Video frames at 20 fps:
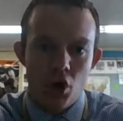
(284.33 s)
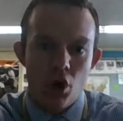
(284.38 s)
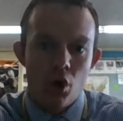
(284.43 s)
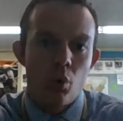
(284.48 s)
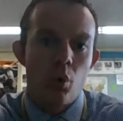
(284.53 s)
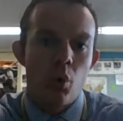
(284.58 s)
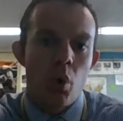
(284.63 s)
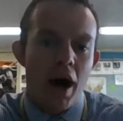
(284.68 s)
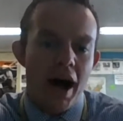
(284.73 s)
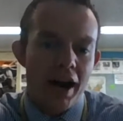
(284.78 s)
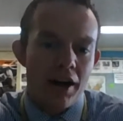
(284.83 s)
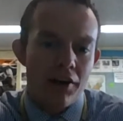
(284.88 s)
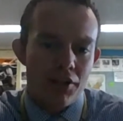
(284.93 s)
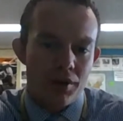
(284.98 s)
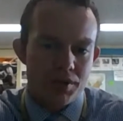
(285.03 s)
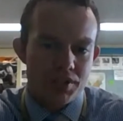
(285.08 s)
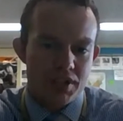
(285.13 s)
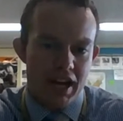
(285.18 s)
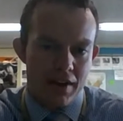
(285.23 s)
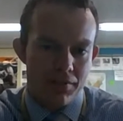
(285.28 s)
Why are
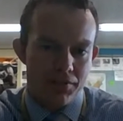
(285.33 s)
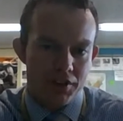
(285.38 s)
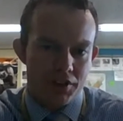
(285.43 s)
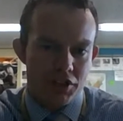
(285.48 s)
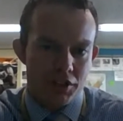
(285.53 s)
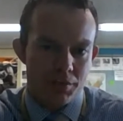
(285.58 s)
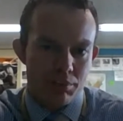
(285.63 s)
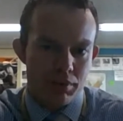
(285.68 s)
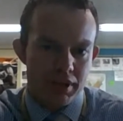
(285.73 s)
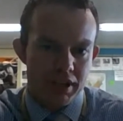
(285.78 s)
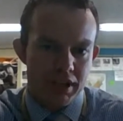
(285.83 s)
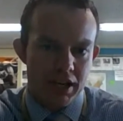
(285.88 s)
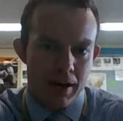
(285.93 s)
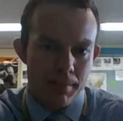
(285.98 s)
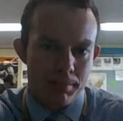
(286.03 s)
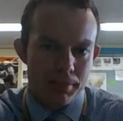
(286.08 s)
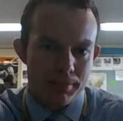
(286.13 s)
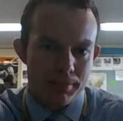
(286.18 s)
those conflicts springing up?